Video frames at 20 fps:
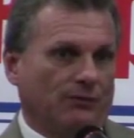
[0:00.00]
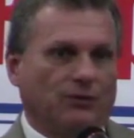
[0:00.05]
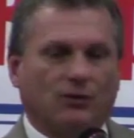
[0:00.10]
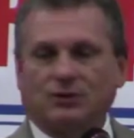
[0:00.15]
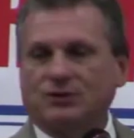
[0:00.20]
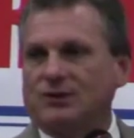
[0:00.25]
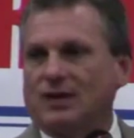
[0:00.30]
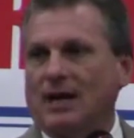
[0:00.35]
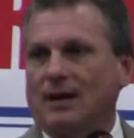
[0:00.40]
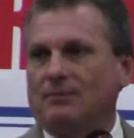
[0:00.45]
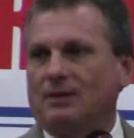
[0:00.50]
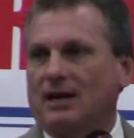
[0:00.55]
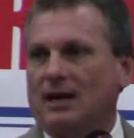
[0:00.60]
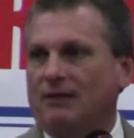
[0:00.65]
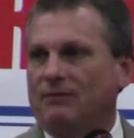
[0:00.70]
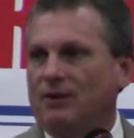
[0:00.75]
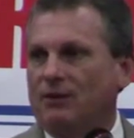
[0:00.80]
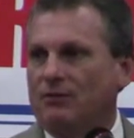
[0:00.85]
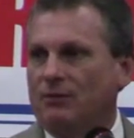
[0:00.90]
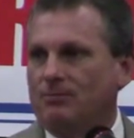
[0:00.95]
First time that
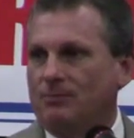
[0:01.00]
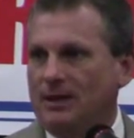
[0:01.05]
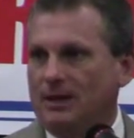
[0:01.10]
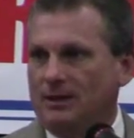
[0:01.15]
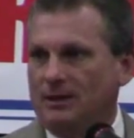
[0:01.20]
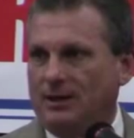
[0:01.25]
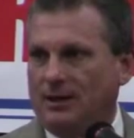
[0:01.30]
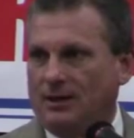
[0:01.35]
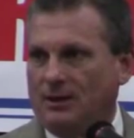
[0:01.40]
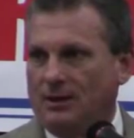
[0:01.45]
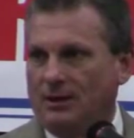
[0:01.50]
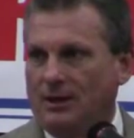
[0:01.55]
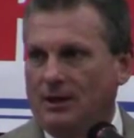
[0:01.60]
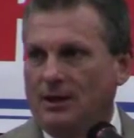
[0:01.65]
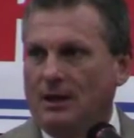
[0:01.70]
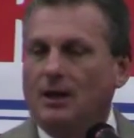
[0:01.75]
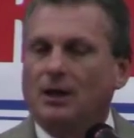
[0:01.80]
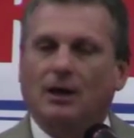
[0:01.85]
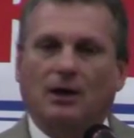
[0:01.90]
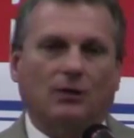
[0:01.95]
I've ever been
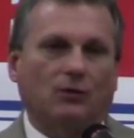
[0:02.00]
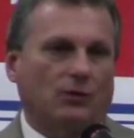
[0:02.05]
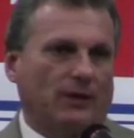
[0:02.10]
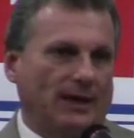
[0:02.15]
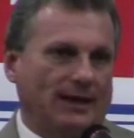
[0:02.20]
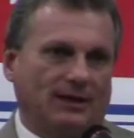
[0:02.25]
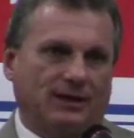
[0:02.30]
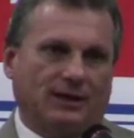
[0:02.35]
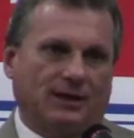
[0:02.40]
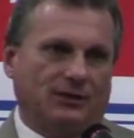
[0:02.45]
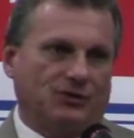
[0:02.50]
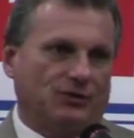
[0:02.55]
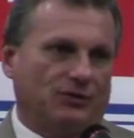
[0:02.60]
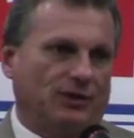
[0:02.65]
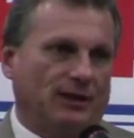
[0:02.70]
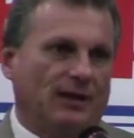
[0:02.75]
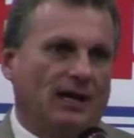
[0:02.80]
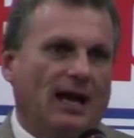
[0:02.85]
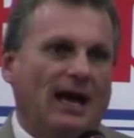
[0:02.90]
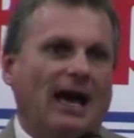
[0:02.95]
there. A great country.